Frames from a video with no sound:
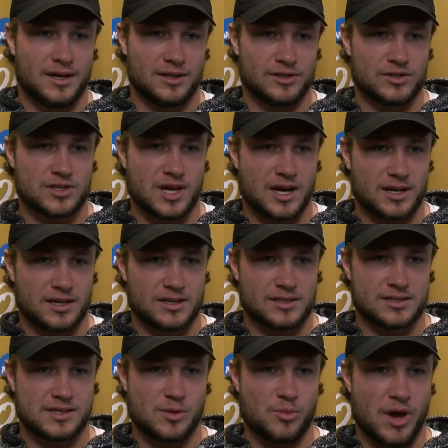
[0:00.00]
you just kind of get
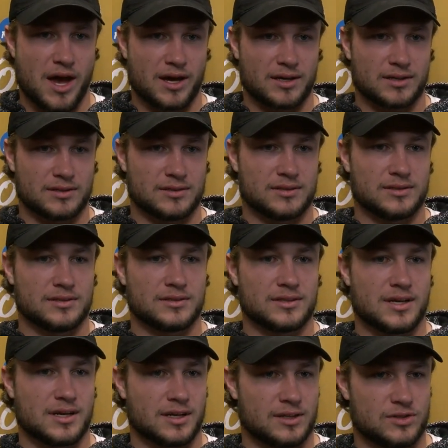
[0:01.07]
to sit back and,
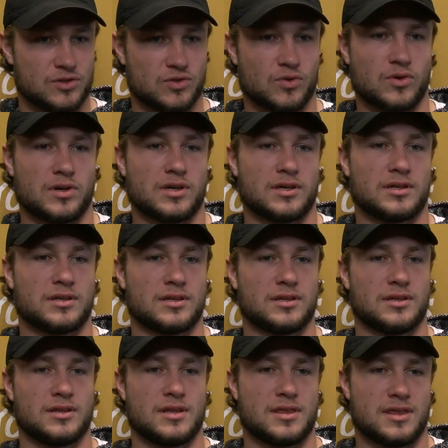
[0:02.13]
like, enjoy
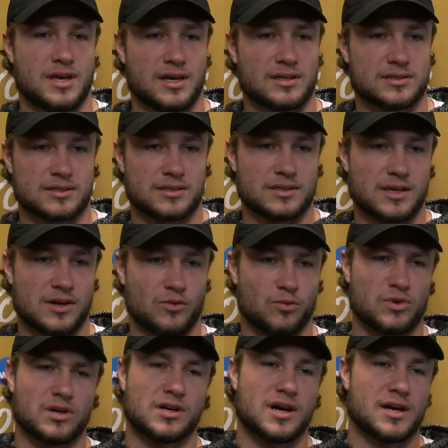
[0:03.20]
the things and, like,
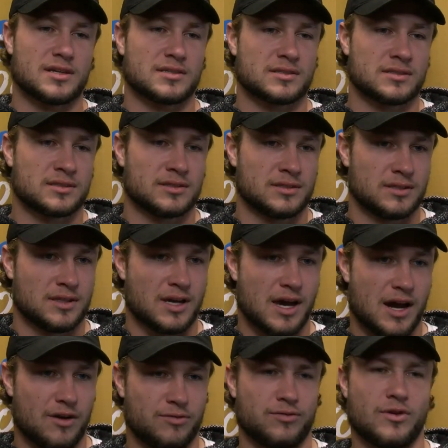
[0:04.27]
realize
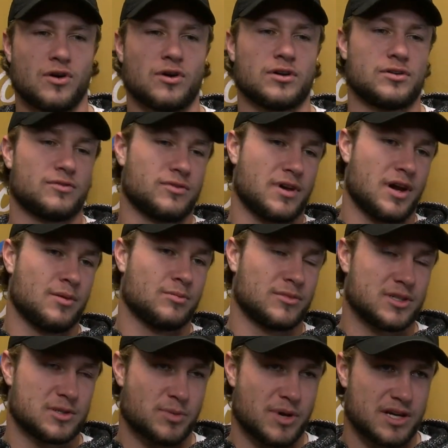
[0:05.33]
how far you've come
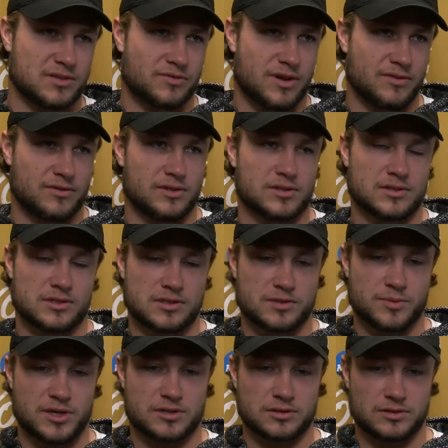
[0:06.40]
these past 5 years,
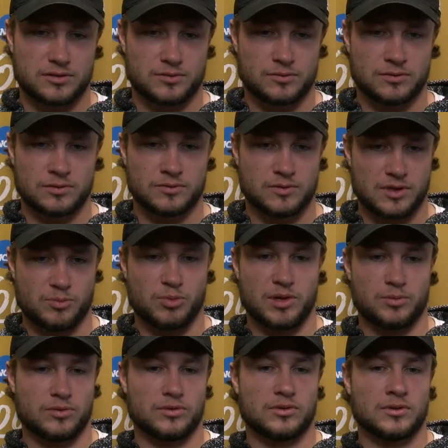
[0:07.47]
especially with the
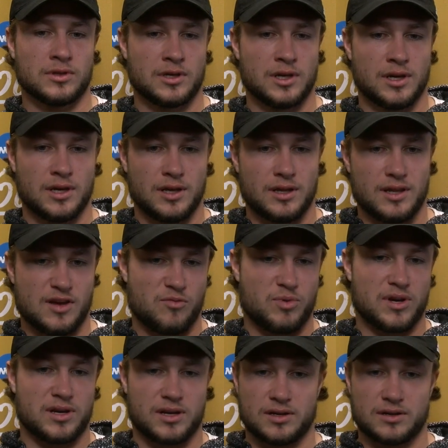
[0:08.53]
people that have
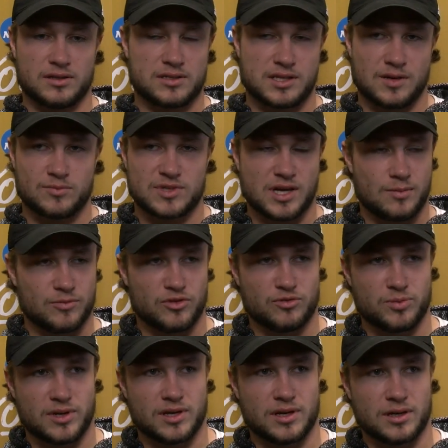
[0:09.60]
been here the same time
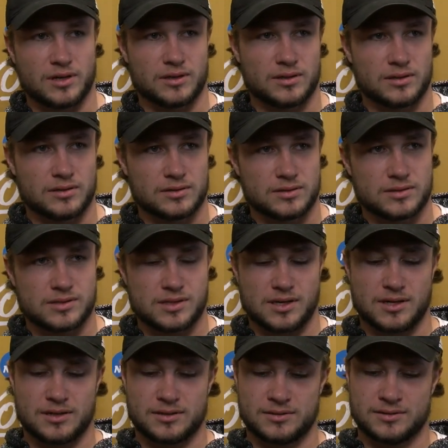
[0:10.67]
you've been here. And
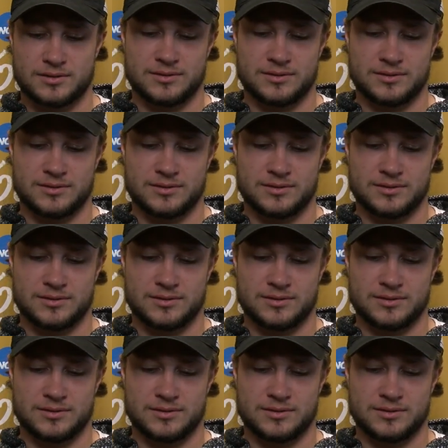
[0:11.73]
to,